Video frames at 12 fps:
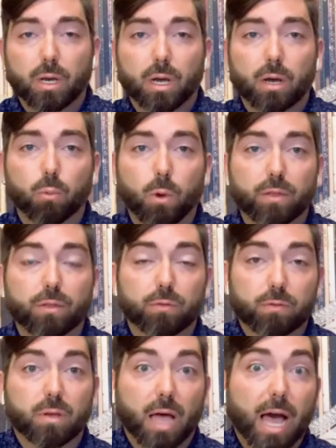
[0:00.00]
whether
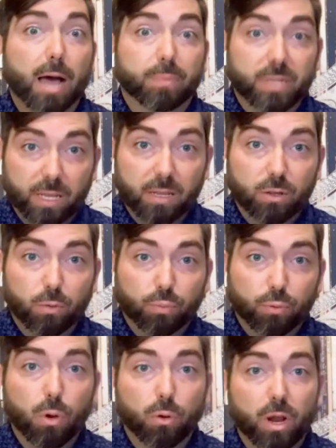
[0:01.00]
to opt into the
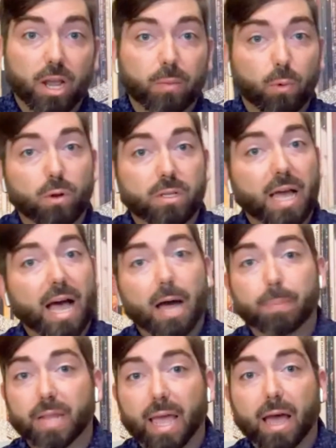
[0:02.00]
program or to
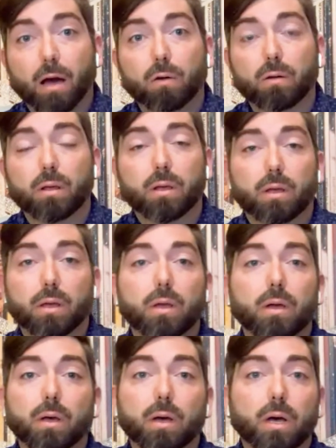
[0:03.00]
opt out.
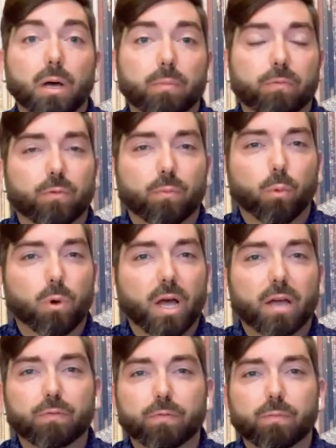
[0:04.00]
From what
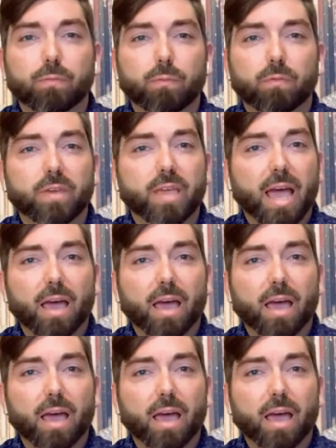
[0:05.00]
I've